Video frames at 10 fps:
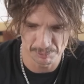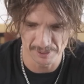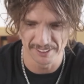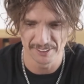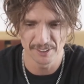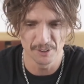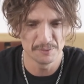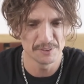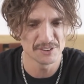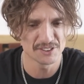Brilliant.
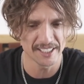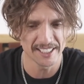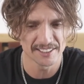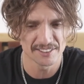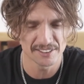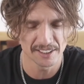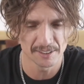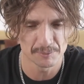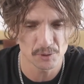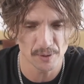Loafers
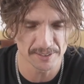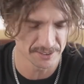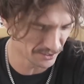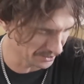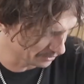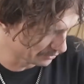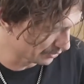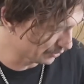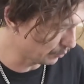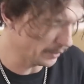and trousers that are
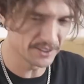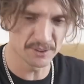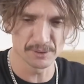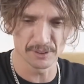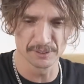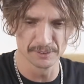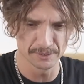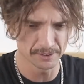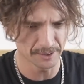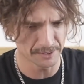just way too long.
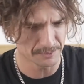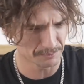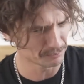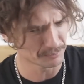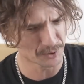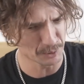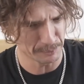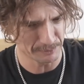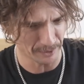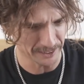
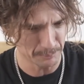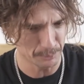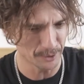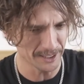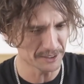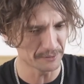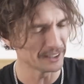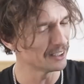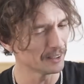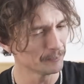Could be Frankie Poulin's
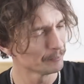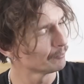feet there.